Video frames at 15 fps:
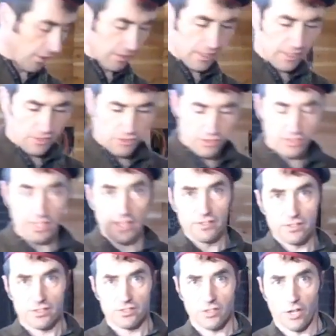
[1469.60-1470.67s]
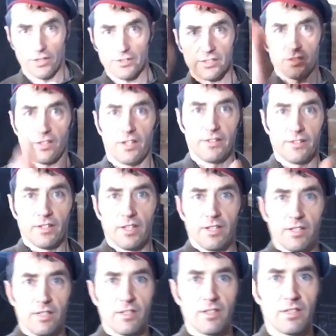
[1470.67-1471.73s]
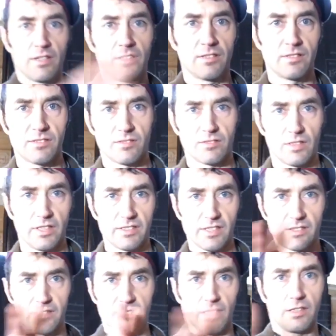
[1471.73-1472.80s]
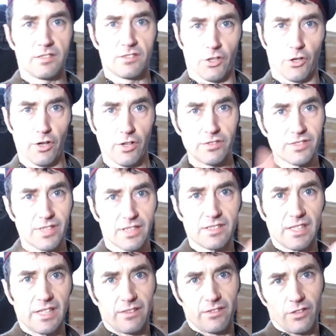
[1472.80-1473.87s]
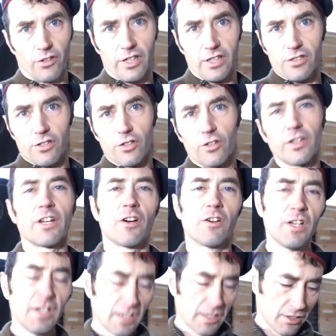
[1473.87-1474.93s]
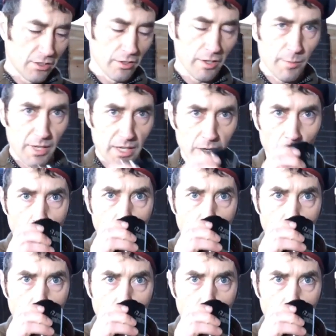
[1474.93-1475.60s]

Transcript: each stud starts on a 0, 16, 32, you know what I mean.